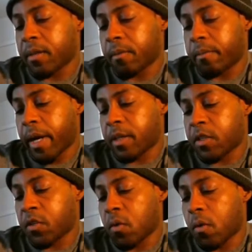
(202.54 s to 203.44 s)
by a
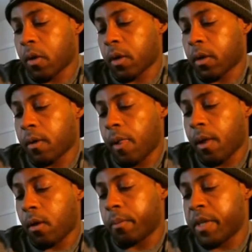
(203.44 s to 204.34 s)
store
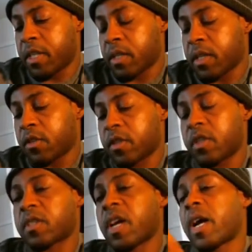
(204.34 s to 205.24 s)
or business
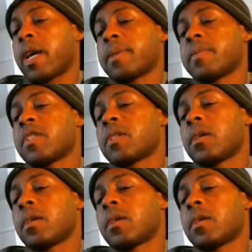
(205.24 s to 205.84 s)
hundreds of times